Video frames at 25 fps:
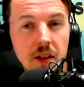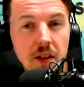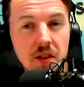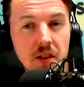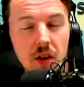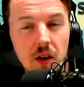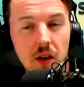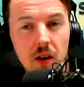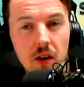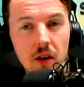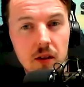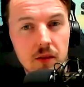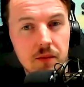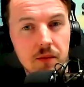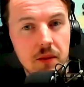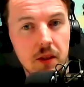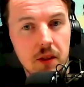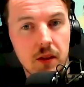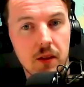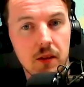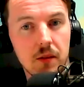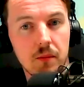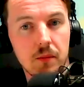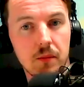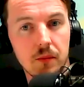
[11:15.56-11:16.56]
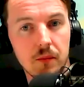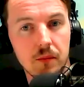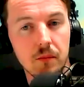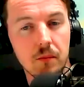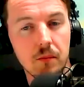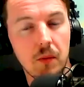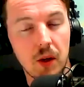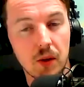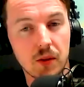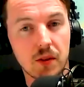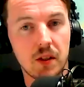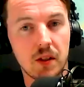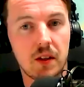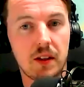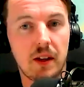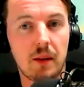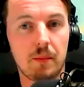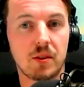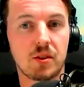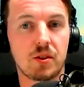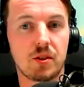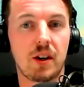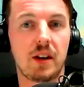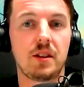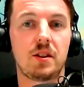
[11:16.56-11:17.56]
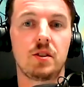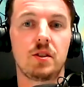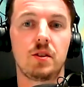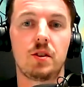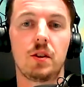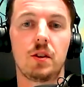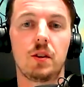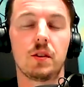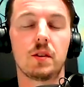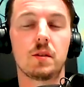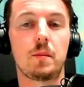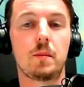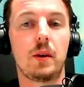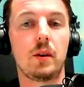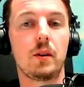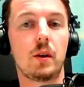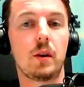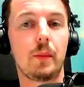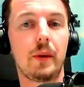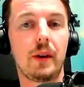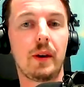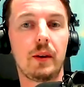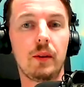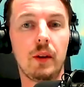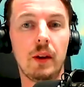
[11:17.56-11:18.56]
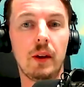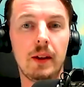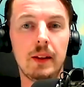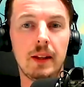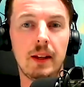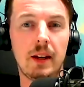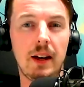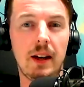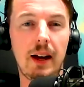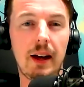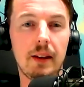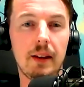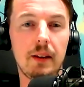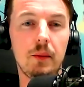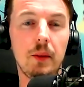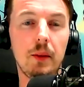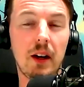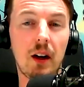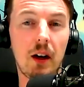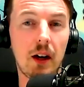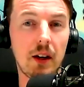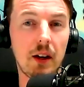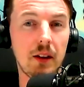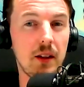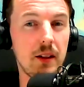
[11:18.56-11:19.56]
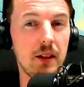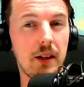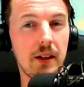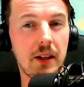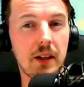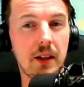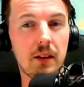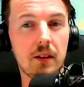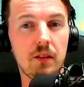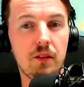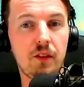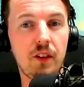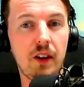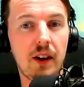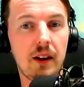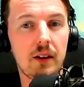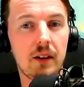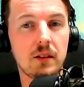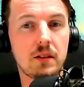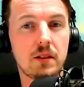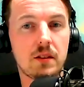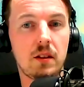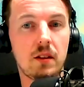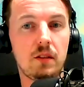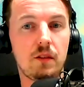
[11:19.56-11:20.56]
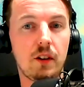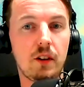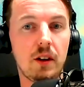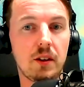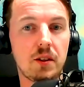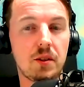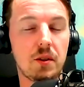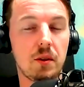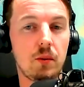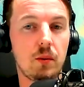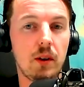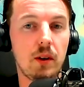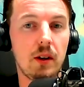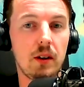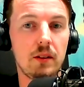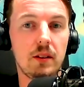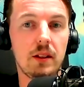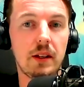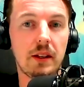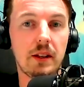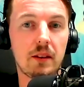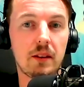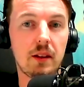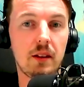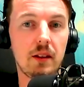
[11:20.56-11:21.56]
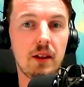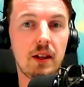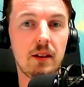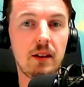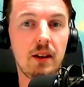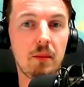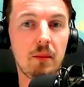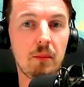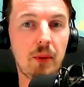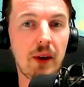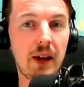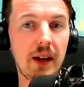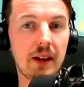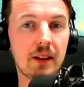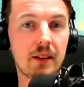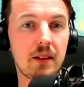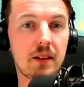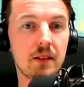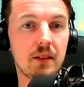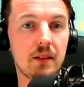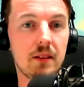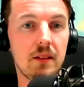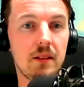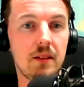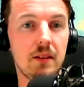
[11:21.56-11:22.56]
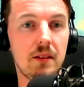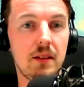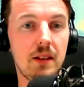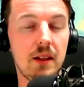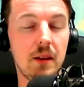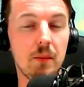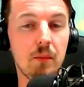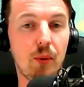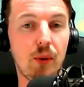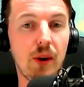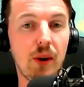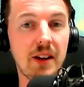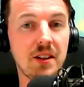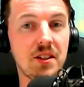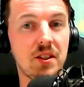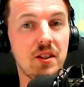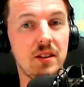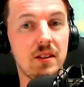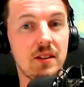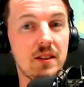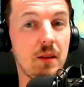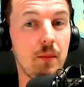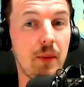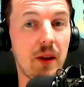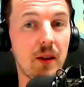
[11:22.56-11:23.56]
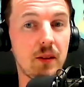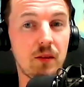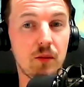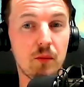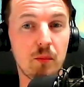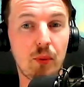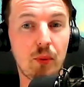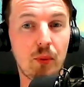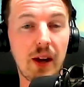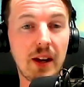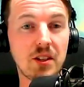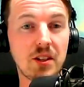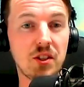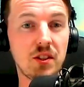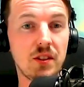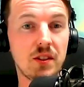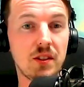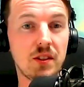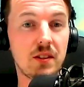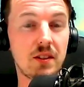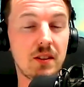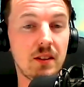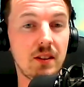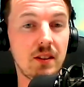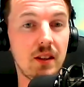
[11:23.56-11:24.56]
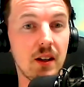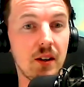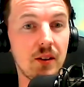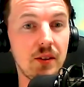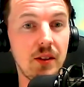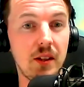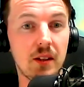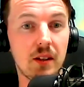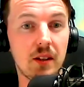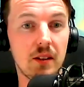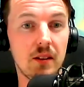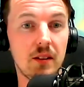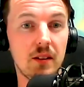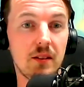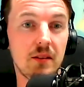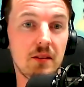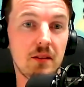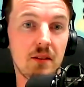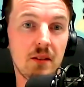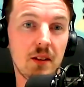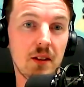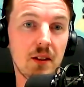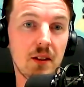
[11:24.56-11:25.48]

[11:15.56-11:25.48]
saw most of the demonstrations you just spoke about, and in fairness to the virtual world, like the impact, the impressions, the amount of impressions you can,